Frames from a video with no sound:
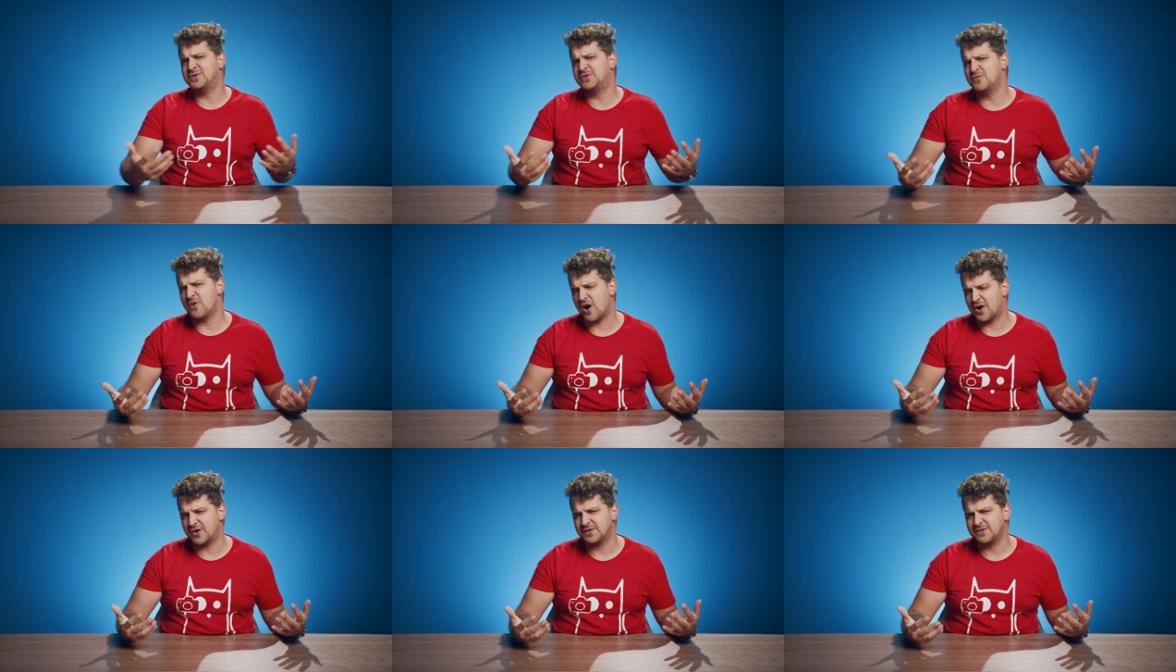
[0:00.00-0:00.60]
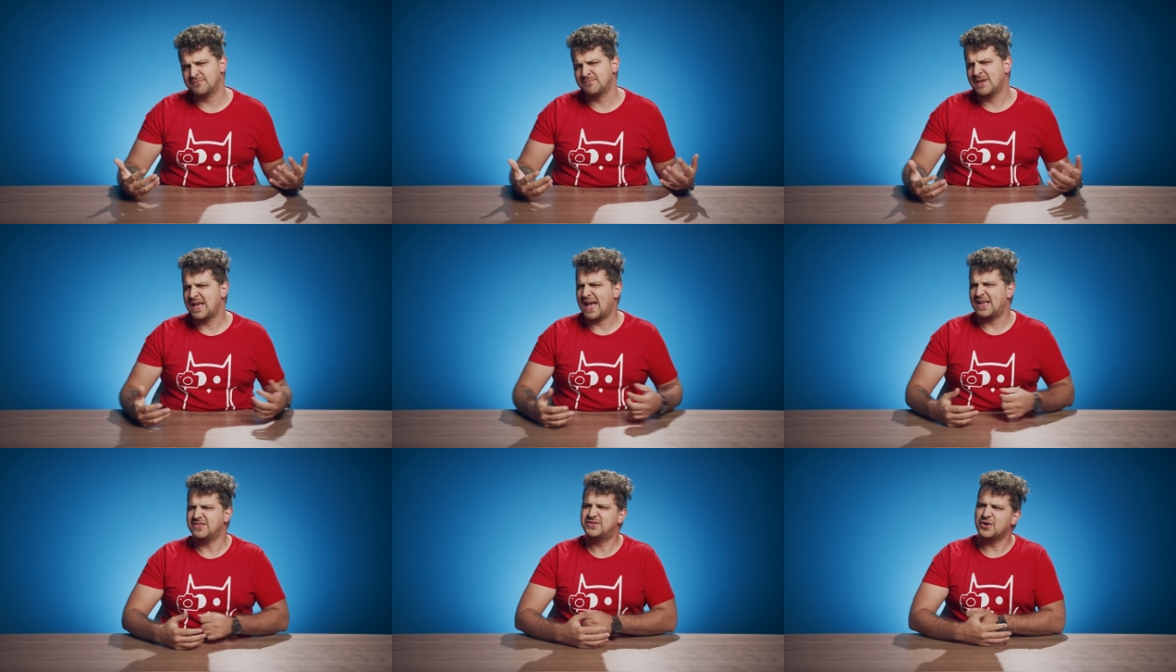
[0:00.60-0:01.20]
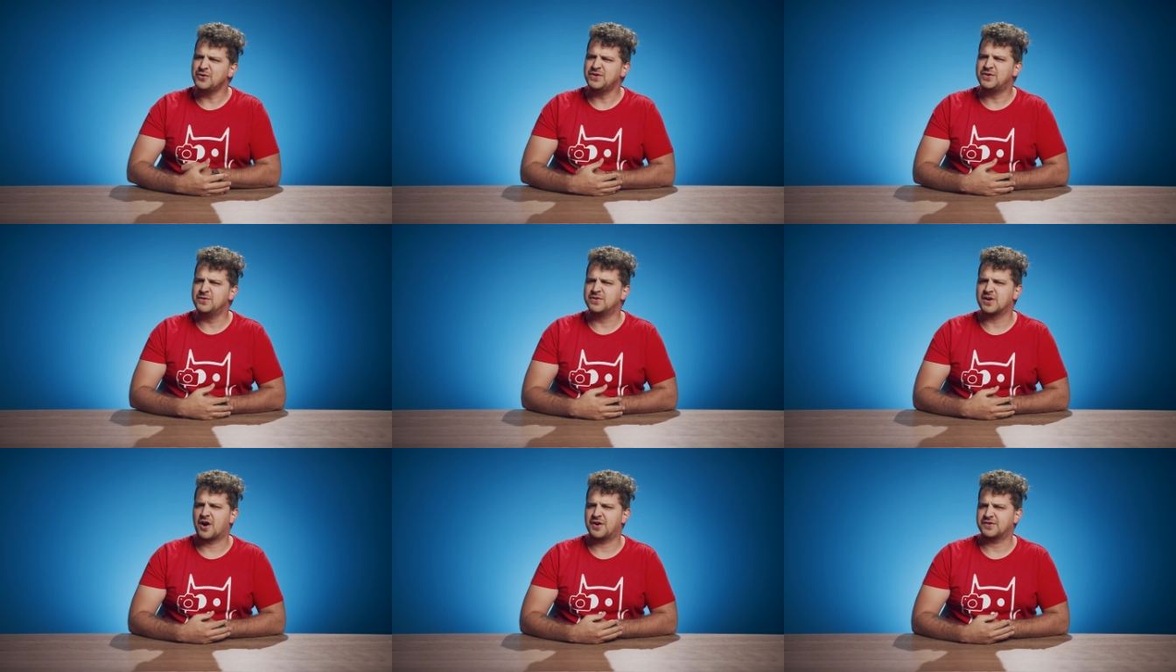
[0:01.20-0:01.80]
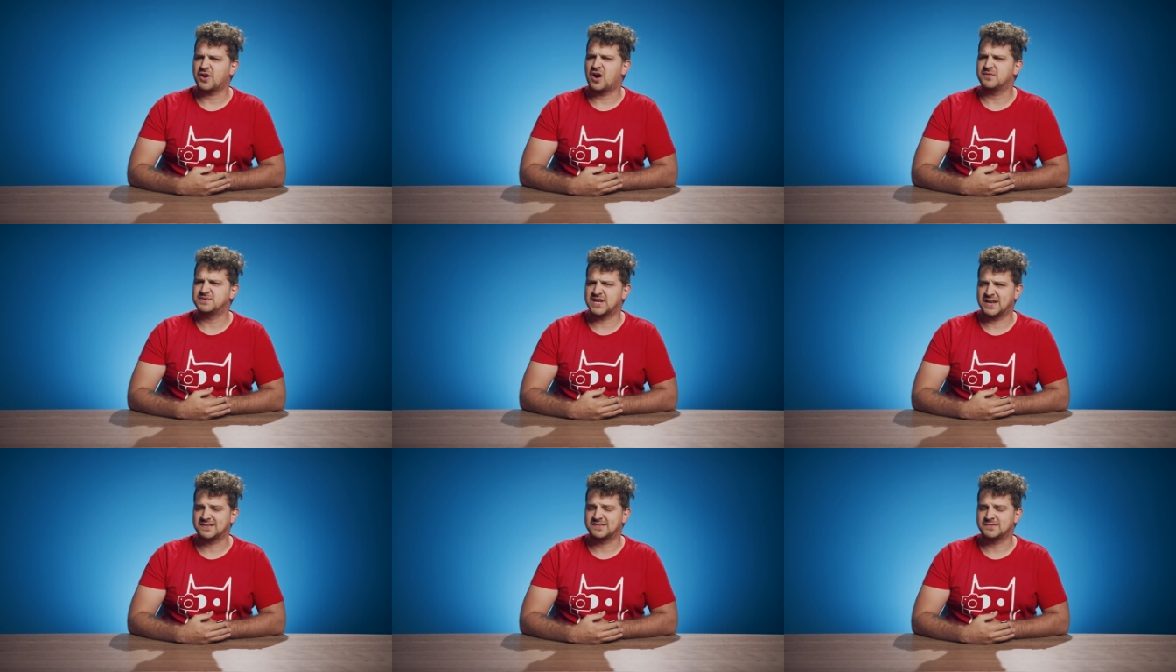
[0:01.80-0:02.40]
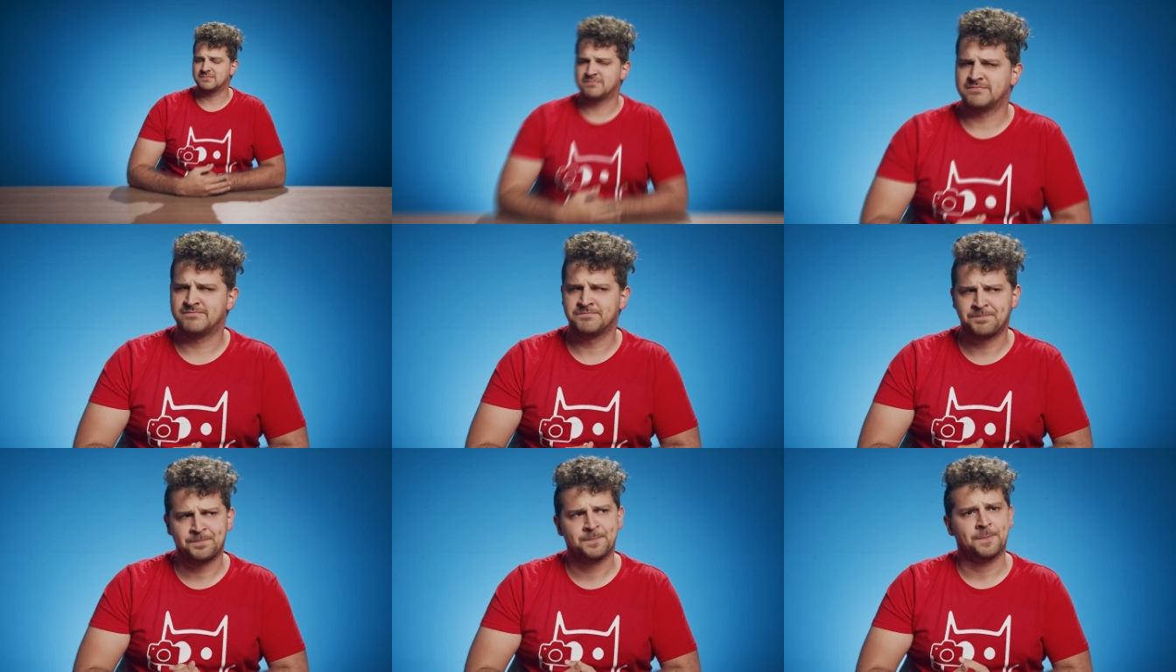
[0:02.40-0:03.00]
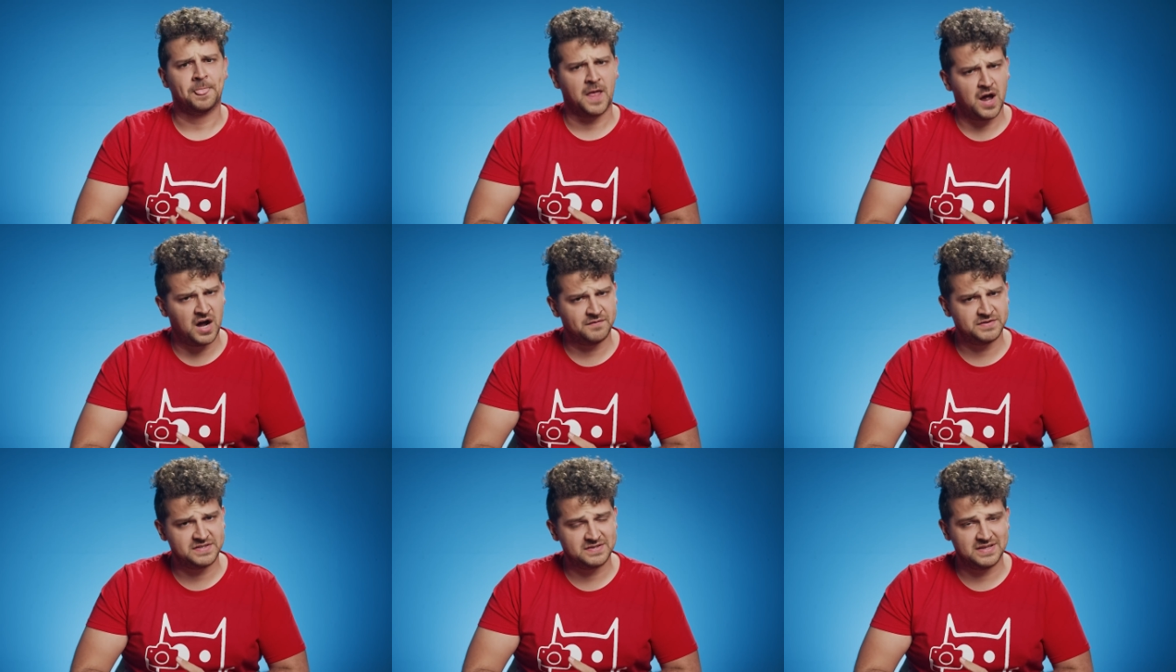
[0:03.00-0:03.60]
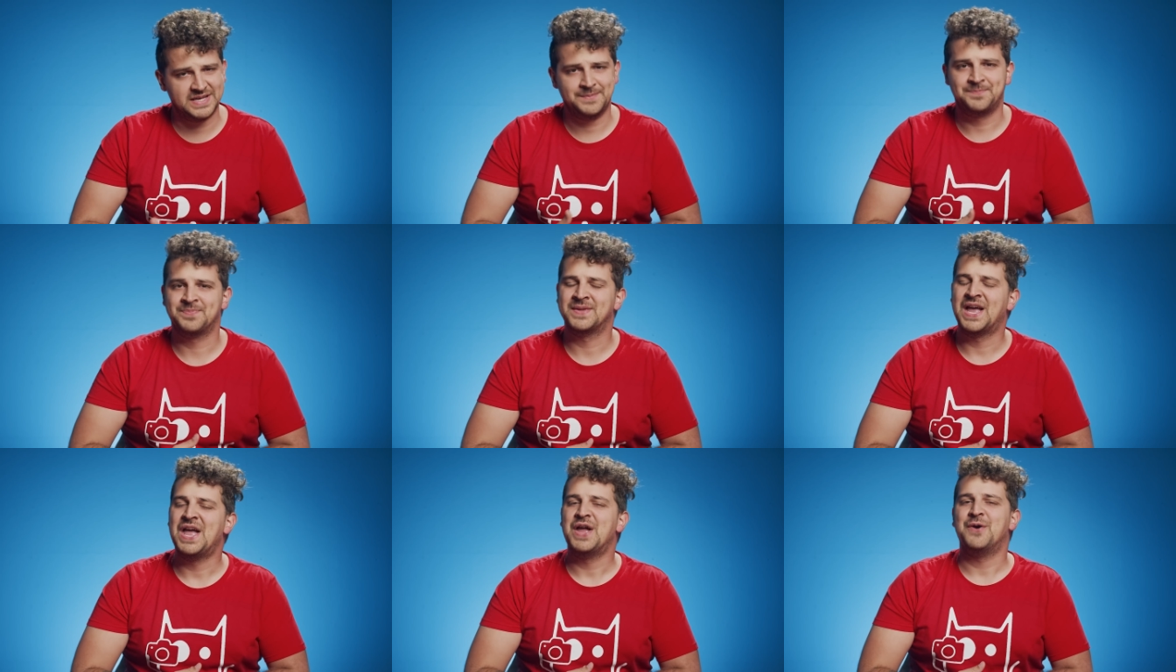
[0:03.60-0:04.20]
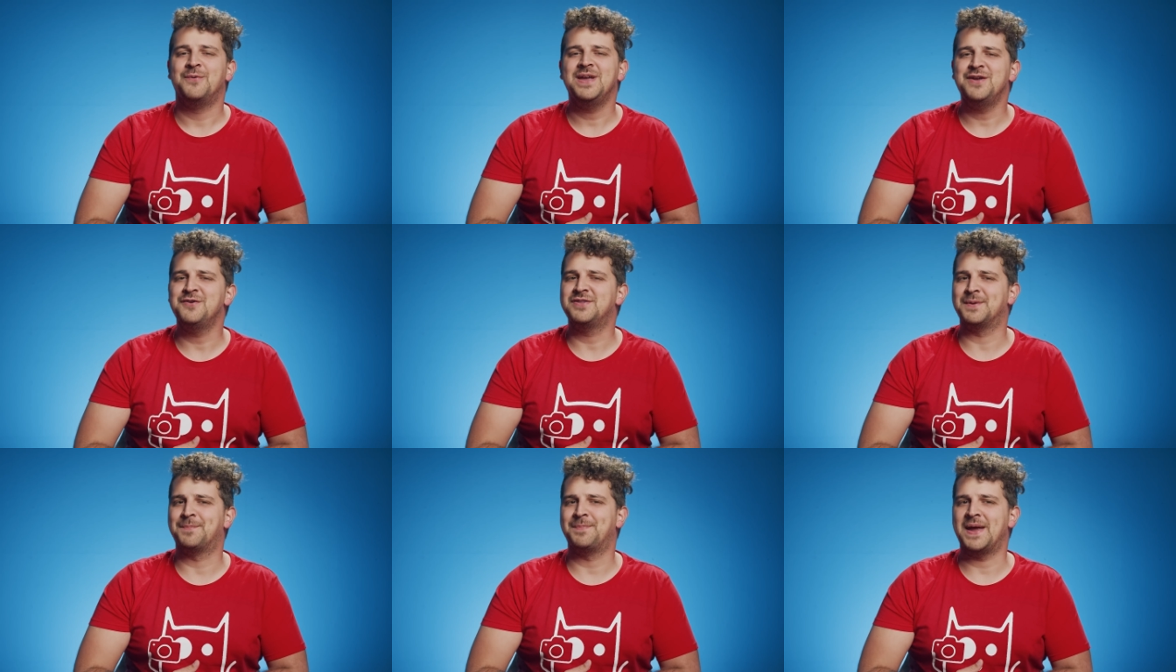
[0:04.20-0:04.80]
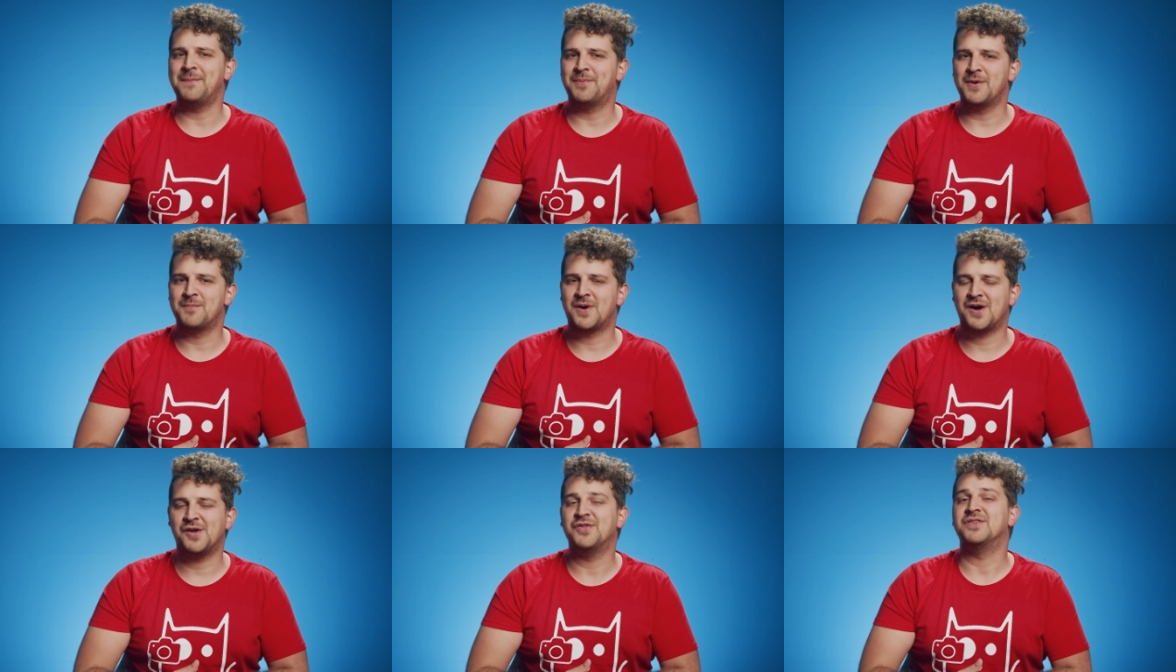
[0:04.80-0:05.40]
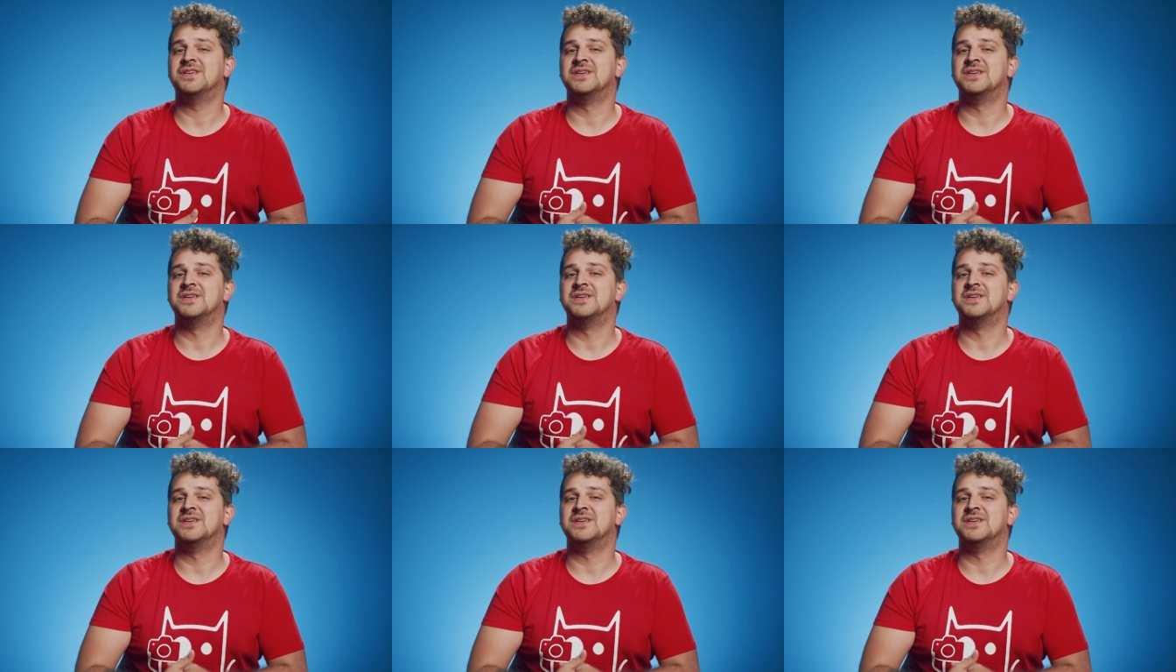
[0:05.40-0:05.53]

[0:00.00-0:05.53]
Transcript: it too hard and don't use hard objects. Obviously, we use a ping pong ball